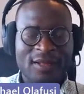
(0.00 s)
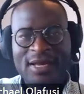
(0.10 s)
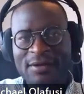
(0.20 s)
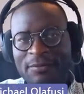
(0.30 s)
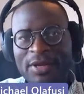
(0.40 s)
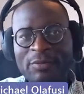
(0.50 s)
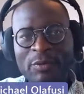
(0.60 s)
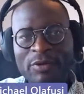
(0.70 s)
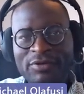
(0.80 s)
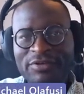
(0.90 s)
Now, when
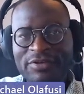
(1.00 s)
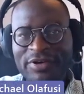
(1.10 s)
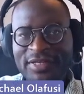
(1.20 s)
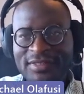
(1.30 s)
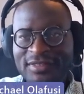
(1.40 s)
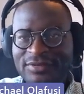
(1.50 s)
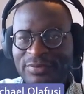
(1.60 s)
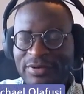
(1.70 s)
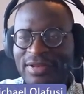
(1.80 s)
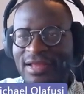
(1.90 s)
we want to create it,
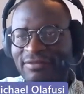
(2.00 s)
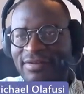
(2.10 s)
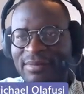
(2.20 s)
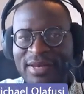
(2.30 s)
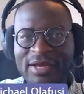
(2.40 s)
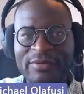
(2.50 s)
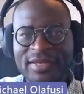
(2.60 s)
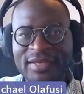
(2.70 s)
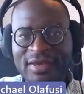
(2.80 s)
we all are familiar with